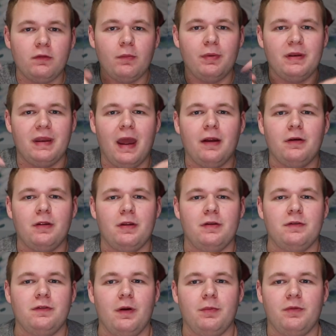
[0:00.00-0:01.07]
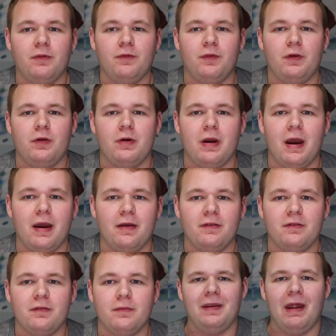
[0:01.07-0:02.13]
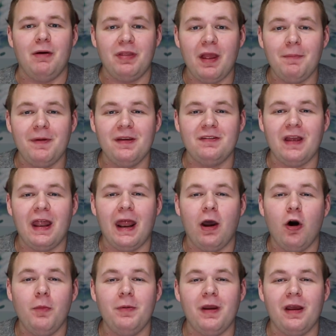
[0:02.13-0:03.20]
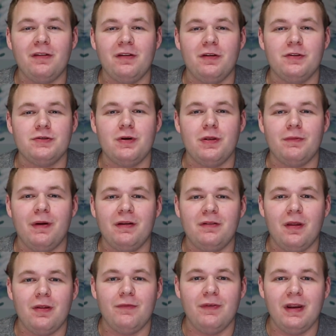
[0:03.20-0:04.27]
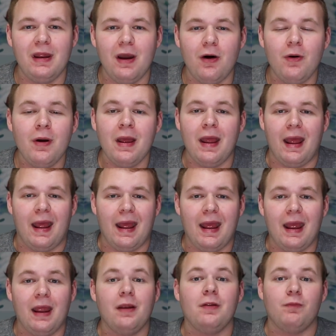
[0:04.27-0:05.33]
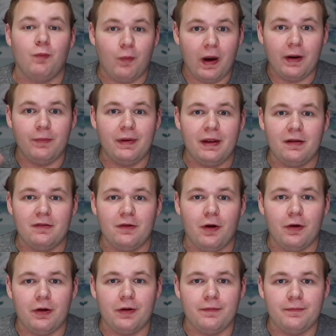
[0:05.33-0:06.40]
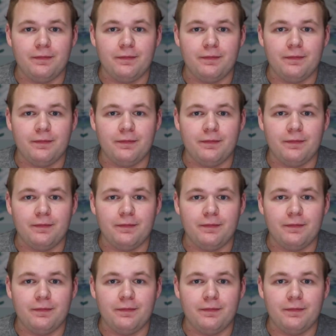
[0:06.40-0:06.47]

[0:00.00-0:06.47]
will be down in the description for you guys. Now with that being said, I hope you guys can enjoy the rest of the video, and why don't we get started?